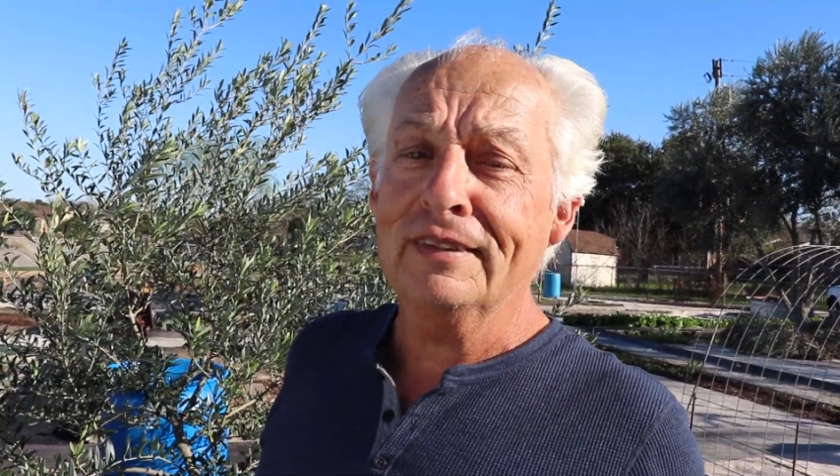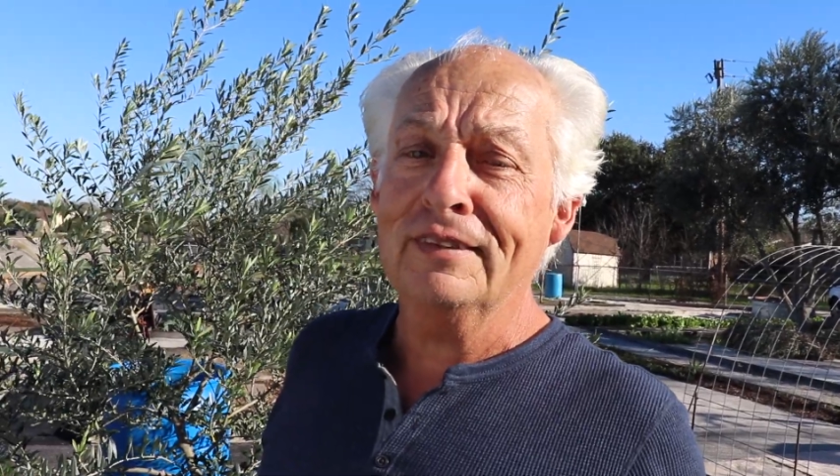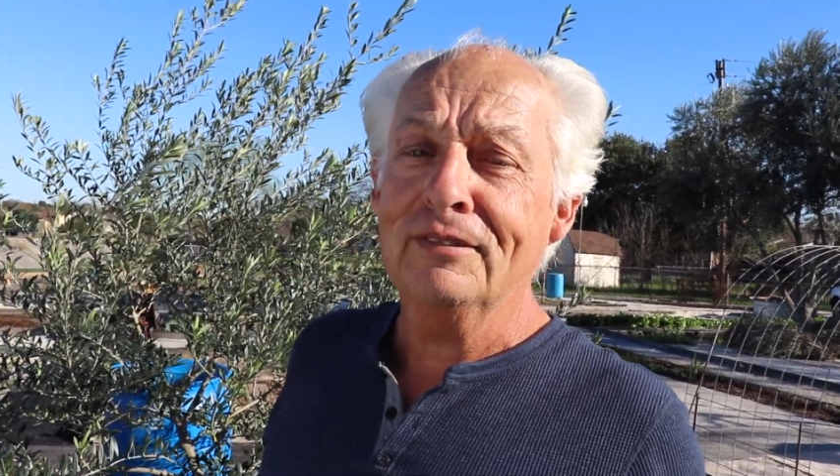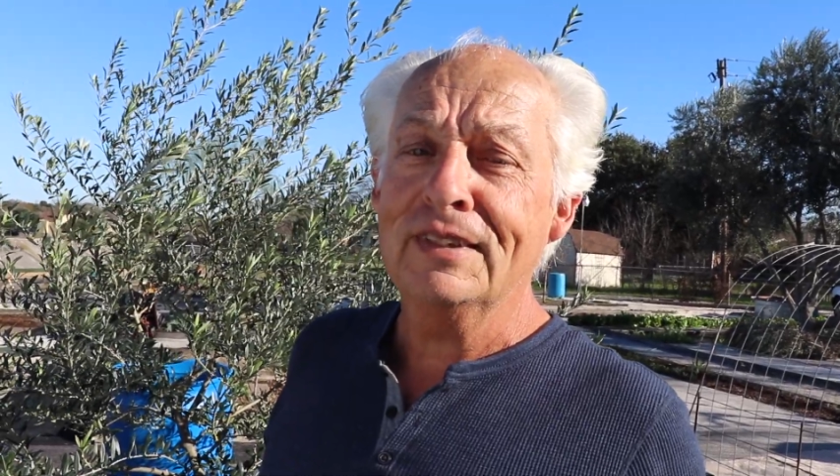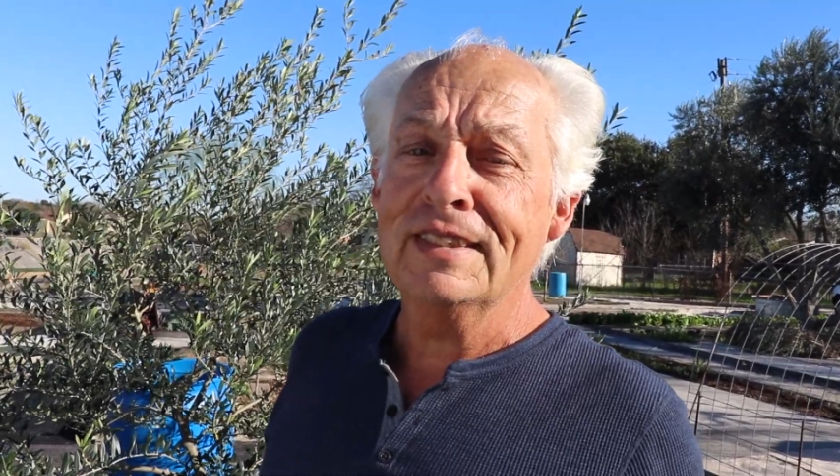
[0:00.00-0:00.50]

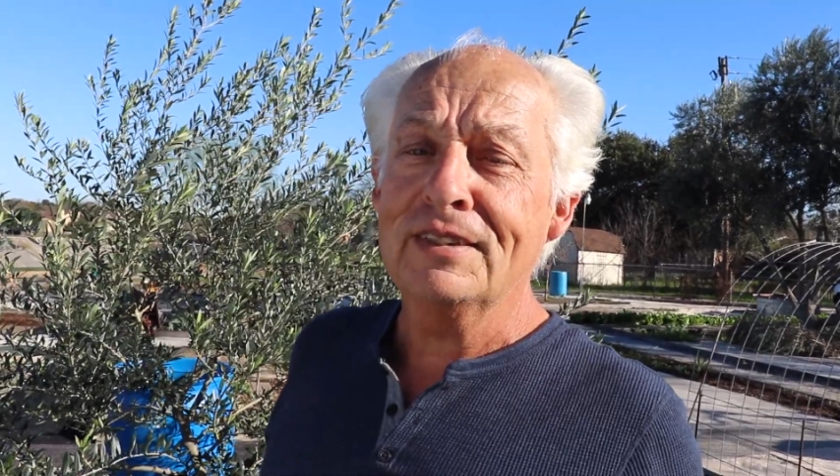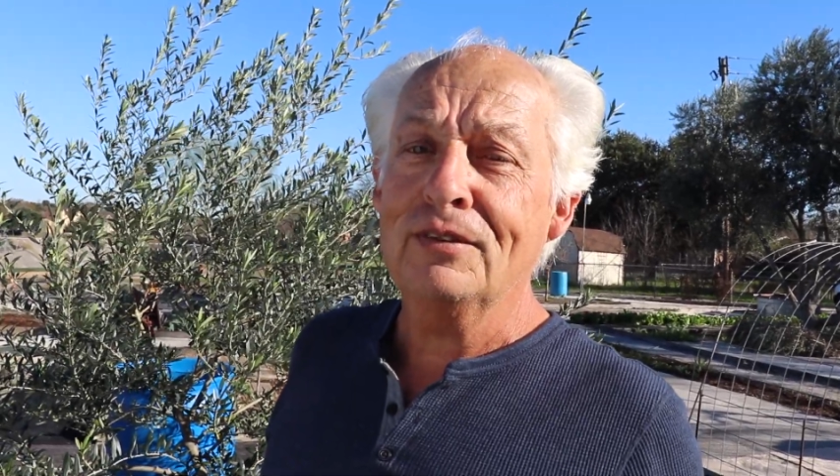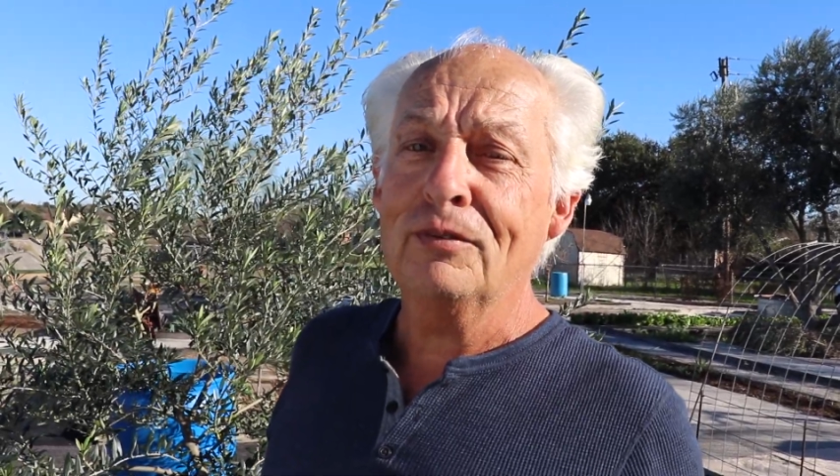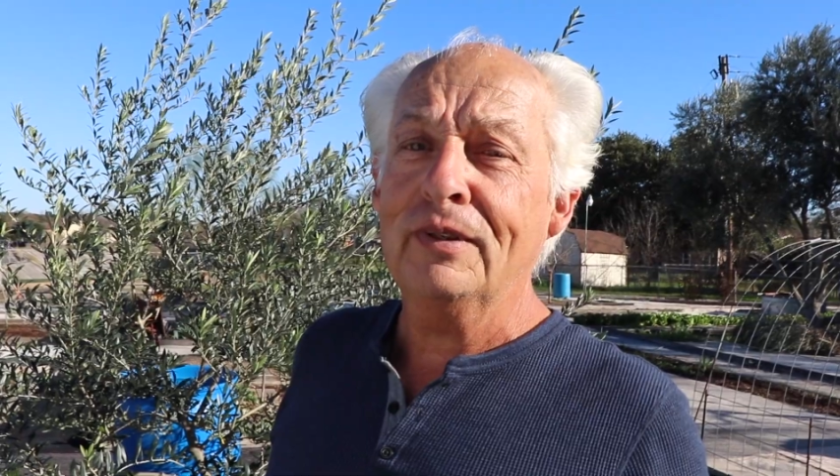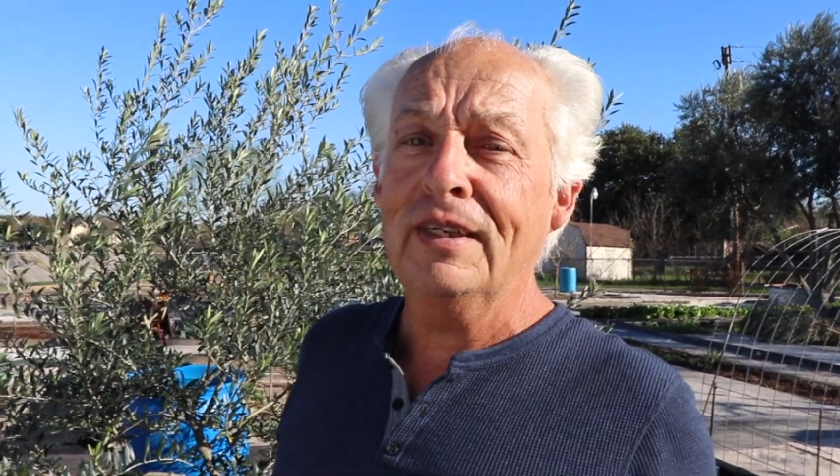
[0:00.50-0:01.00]
and we just,
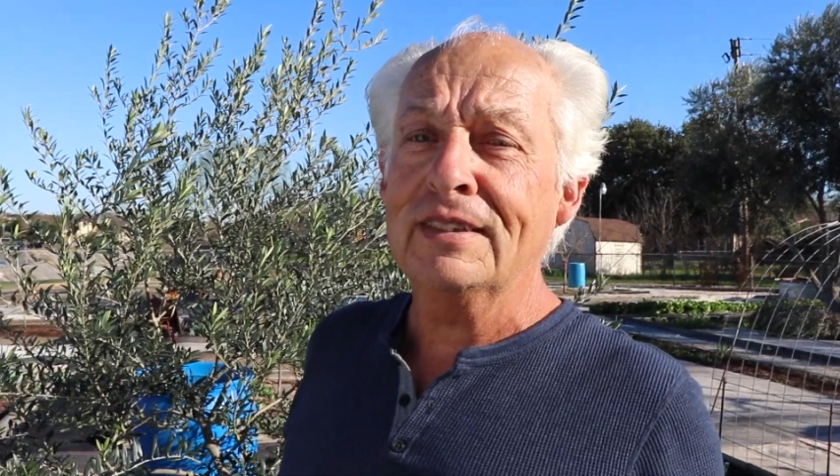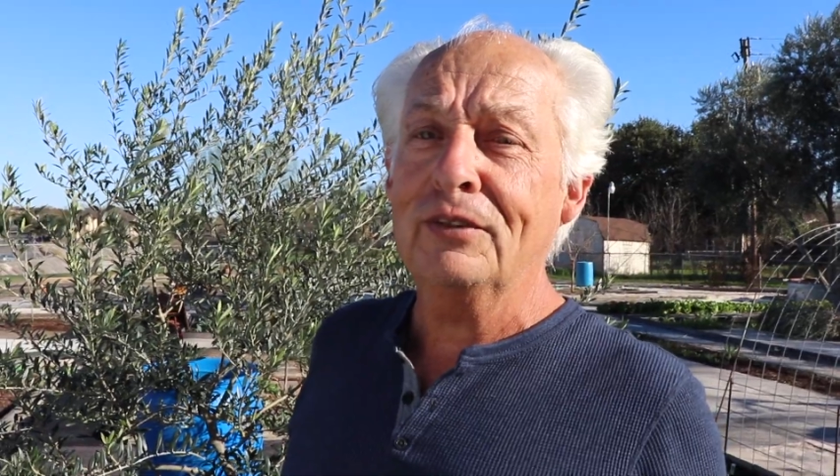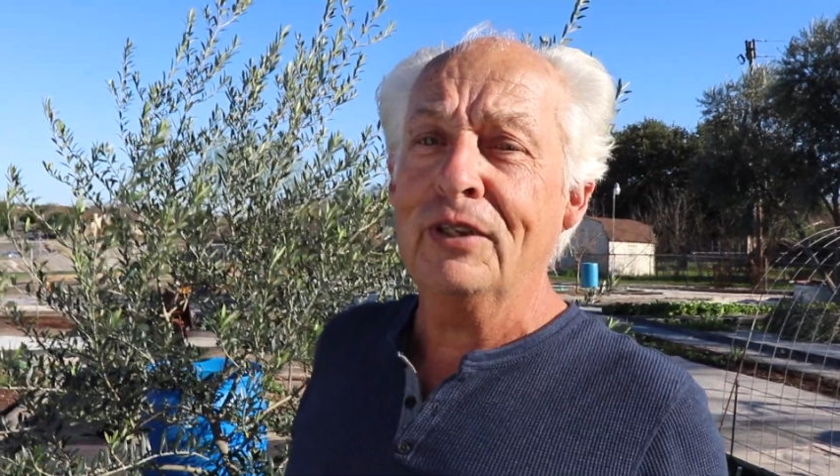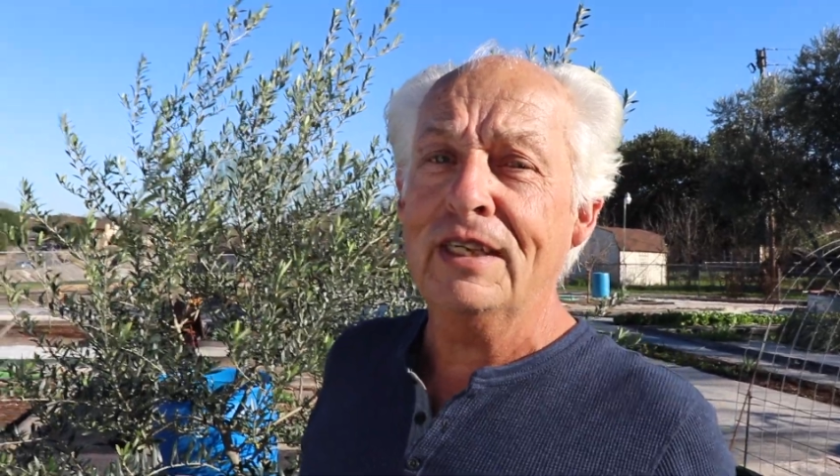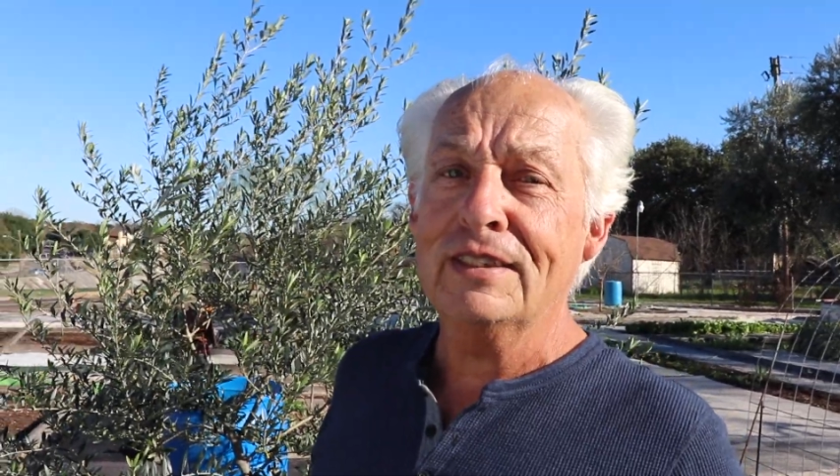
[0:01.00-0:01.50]
as
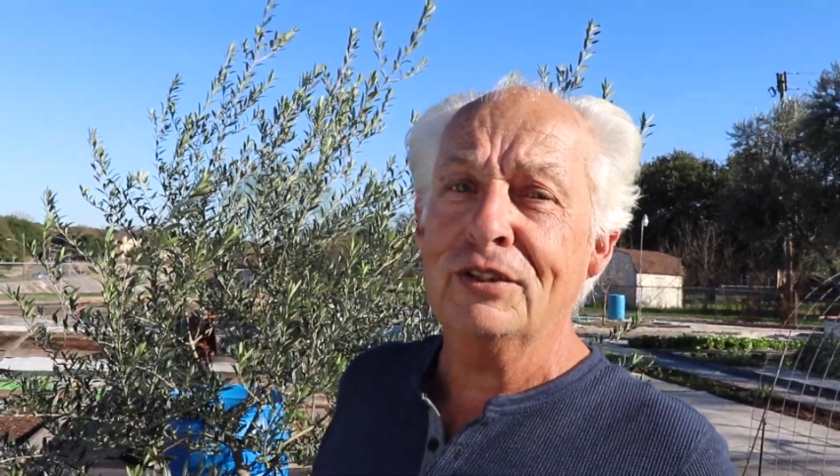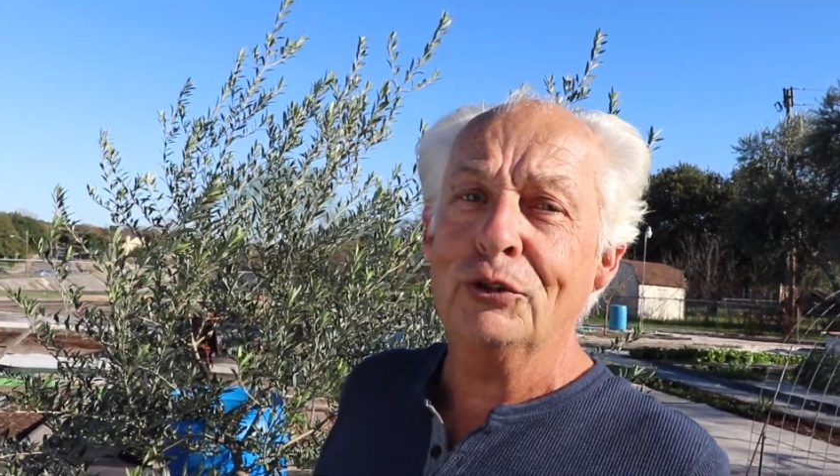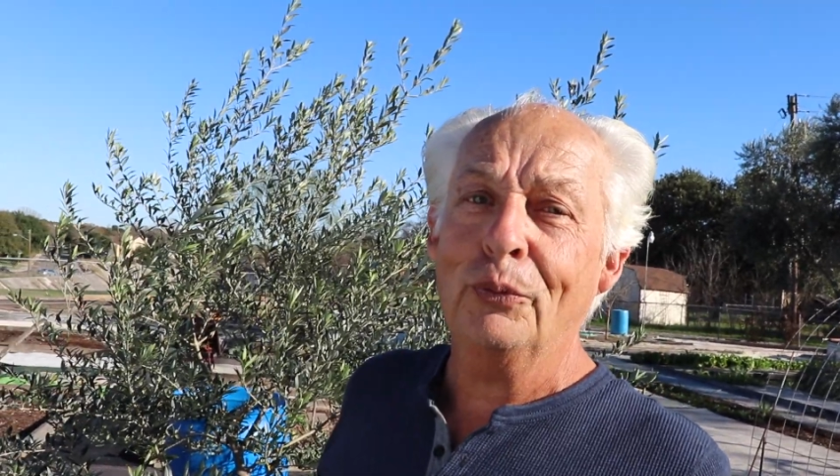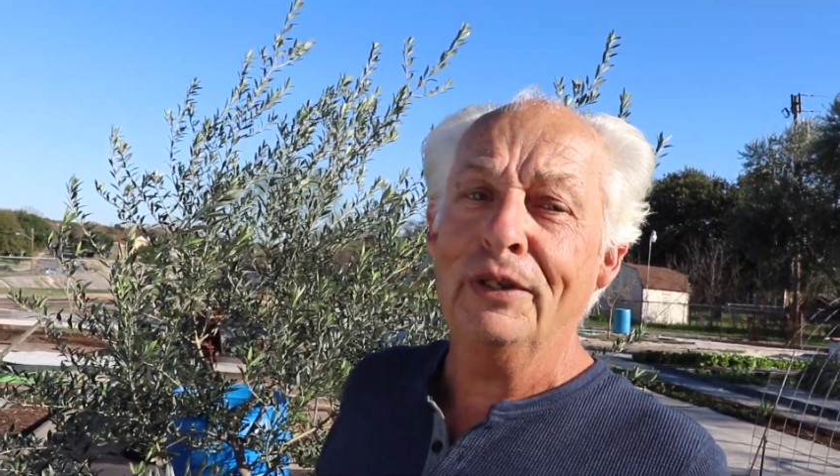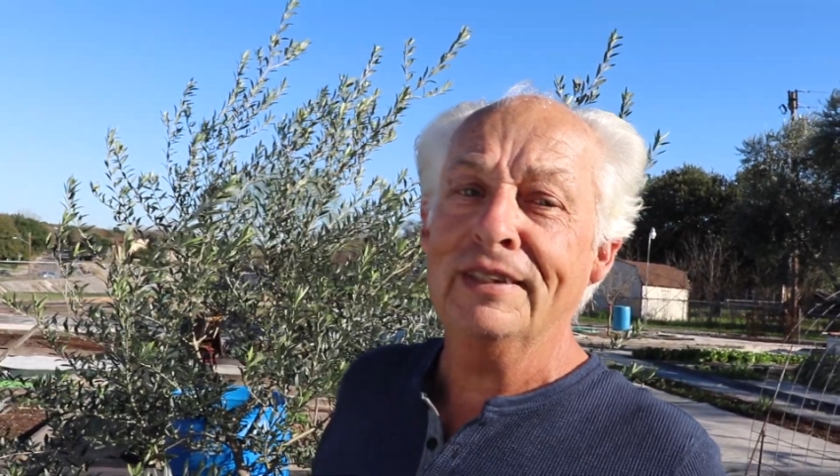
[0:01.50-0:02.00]
little kids,
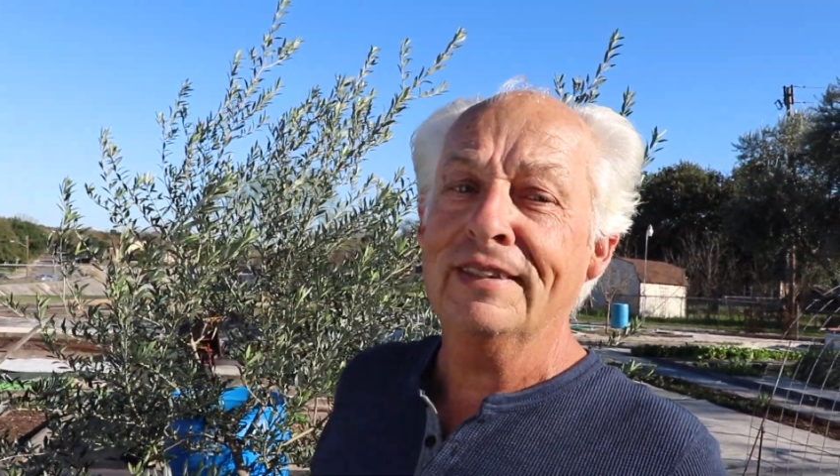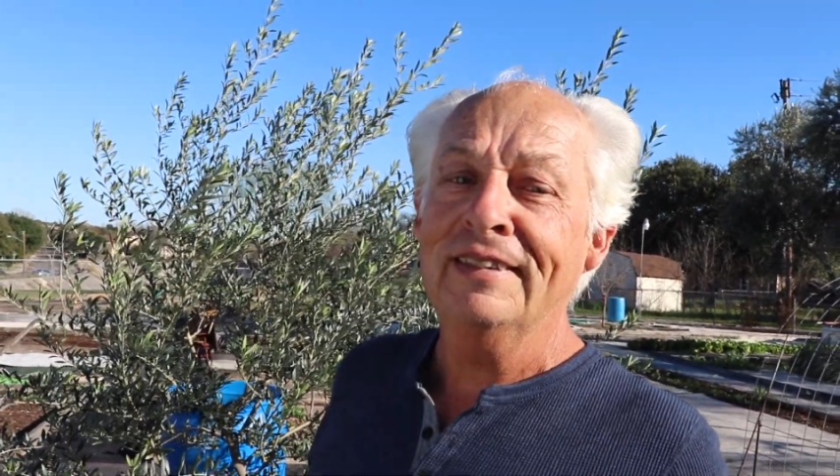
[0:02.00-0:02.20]
enjoyed